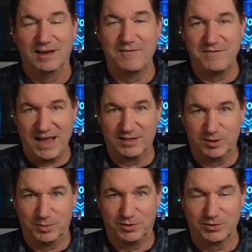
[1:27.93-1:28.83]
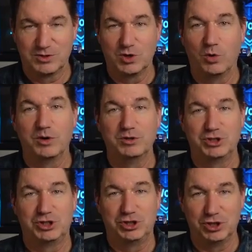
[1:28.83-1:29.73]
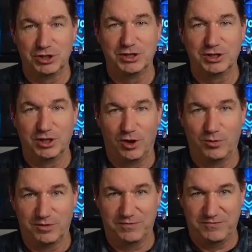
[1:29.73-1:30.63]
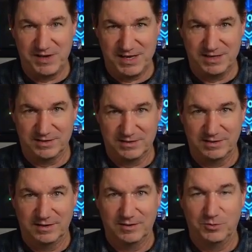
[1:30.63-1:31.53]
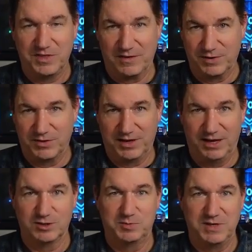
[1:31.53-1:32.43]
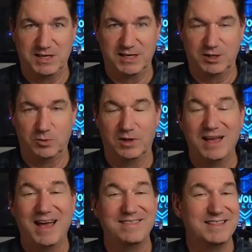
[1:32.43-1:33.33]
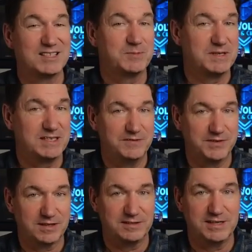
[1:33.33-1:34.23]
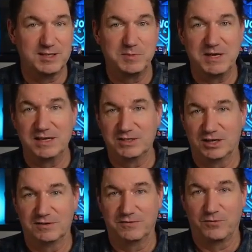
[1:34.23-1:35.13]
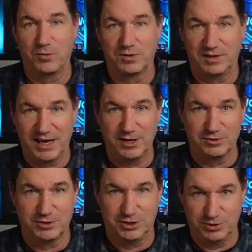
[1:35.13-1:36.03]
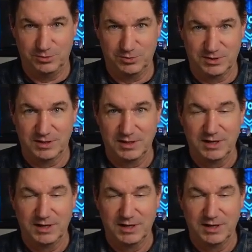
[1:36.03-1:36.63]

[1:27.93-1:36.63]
available, so it should lower fees with everything else being equal. And this specifically is being done for layer twos.